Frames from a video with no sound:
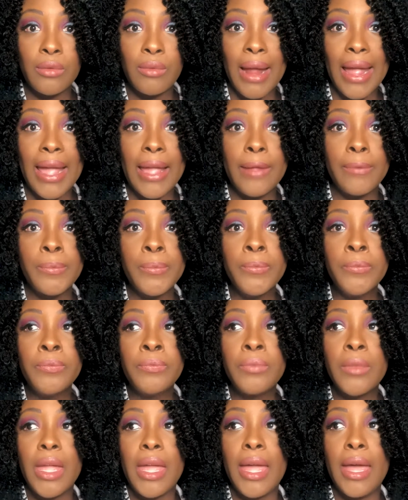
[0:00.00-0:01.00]
right?
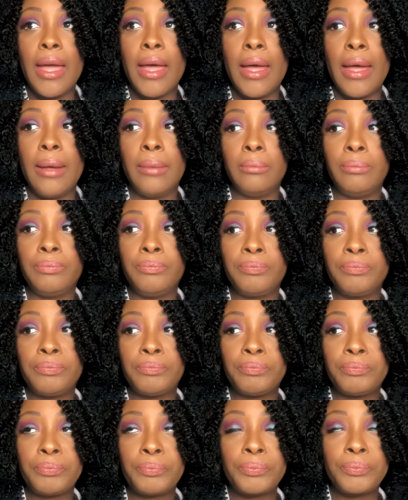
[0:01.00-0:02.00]
Um,
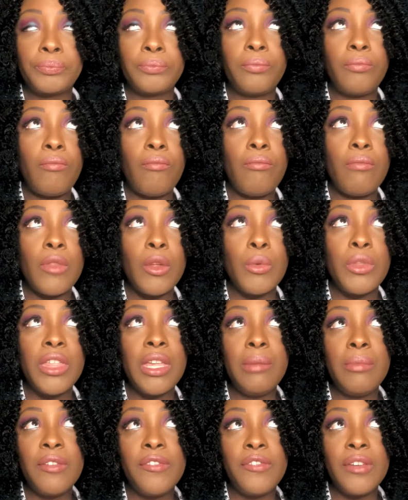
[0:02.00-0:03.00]
with
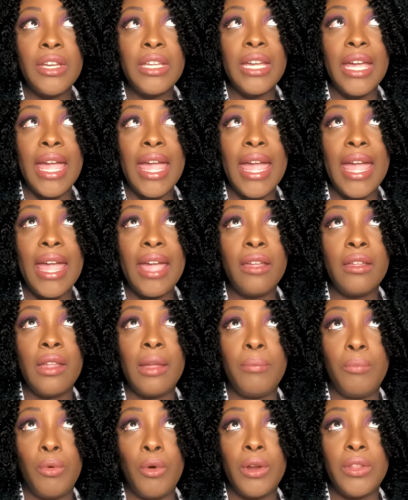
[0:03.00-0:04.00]
hemophilia A,
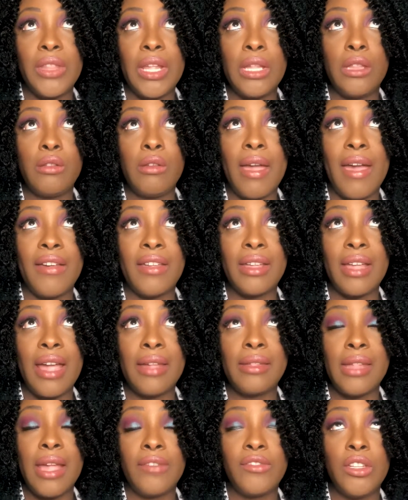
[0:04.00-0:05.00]
important things you
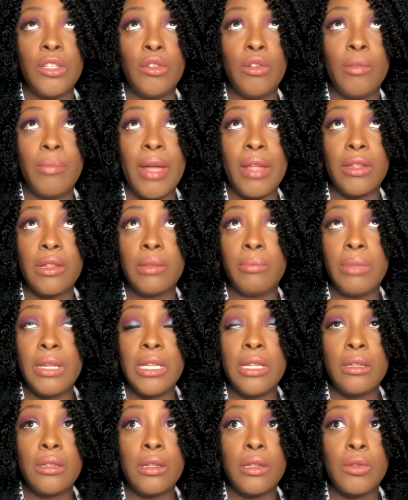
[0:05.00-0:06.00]
guys have to know about this
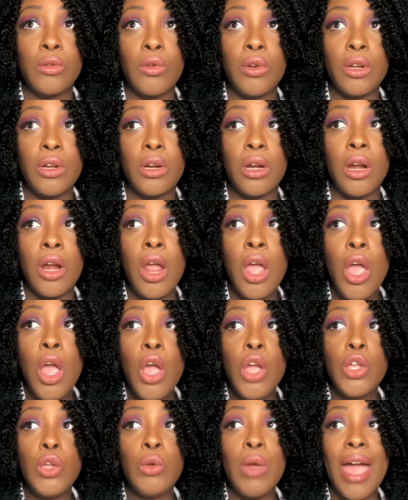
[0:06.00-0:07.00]
bleeding disorder.
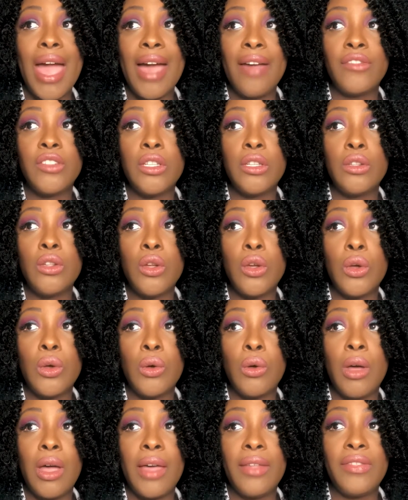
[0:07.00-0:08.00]
You have to
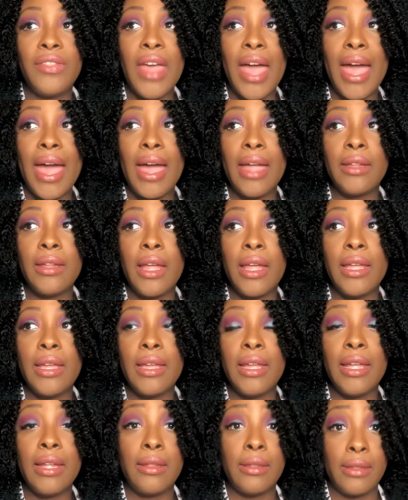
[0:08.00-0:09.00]
know that
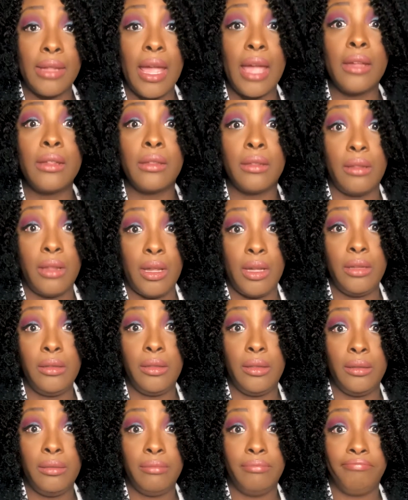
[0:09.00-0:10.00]
it's
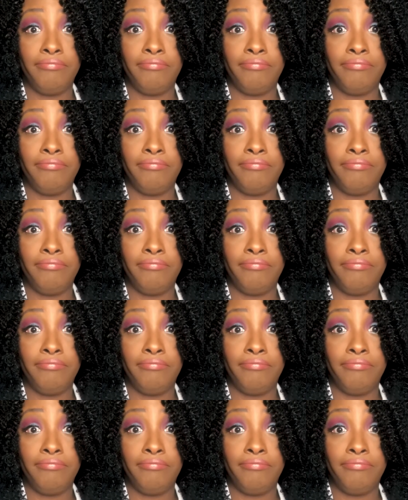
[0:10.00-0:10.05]
X-linked,